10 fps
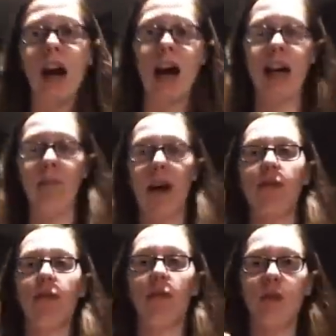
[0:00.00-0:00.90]
I ran
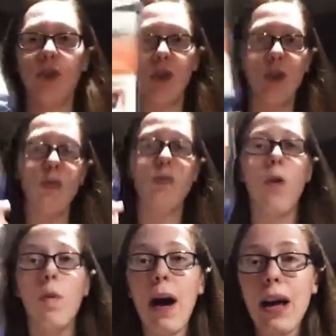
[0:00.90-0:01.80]
through 2
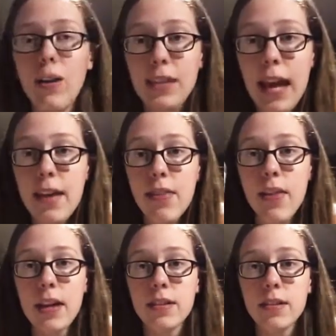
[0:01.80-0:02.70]
full bottles and
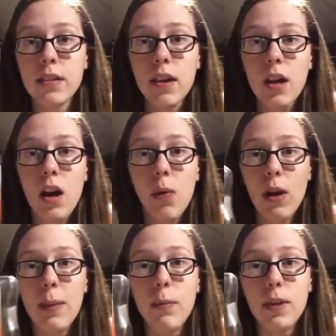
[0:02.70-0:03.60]
this
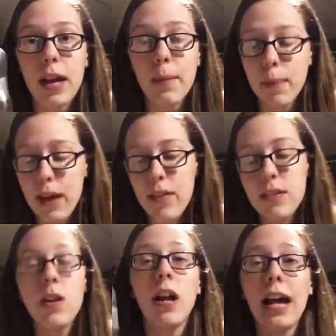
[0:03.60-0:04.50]
while at boot camp, and this
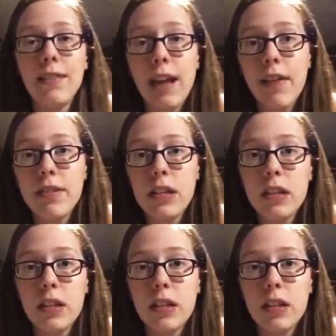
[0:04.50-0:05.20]
is all I have left